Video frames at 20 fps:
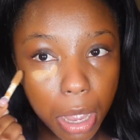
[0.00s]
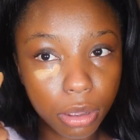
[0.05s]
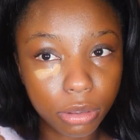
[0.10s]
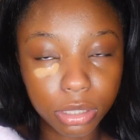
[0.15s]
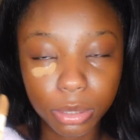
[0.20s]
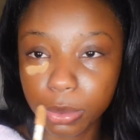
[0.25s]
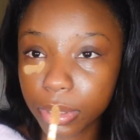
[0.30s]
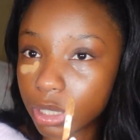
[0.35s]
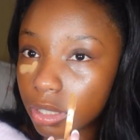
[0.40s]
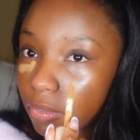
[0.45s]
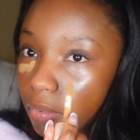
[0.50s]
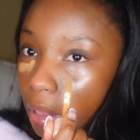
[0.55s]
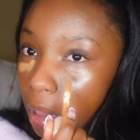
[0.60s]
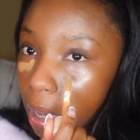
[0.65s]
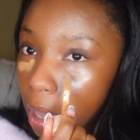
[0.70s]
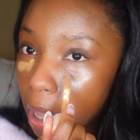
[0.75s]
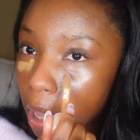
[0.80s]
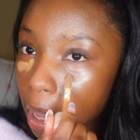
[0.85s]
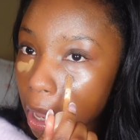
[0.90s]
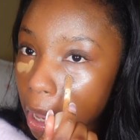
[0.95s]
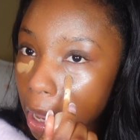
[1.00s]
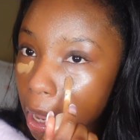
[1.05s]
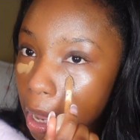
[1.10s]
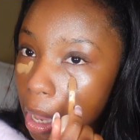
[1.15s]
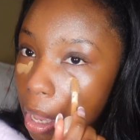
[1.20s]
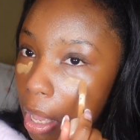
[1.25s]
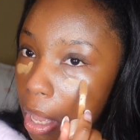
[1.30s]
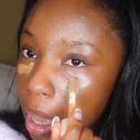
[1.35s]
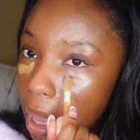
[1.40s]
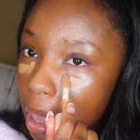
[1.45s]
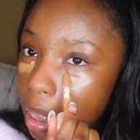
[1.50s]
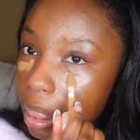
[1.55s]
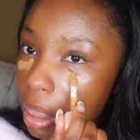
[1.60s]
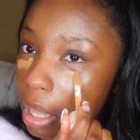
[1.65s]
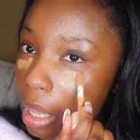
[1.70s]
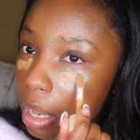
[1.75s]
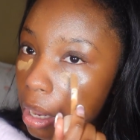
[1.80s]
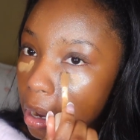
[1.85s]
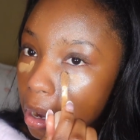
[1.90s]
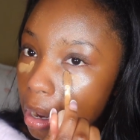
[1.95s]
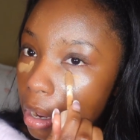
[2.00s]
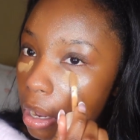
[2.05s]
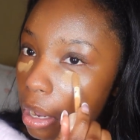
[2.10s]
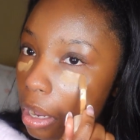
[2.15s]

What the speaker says: go specifically in there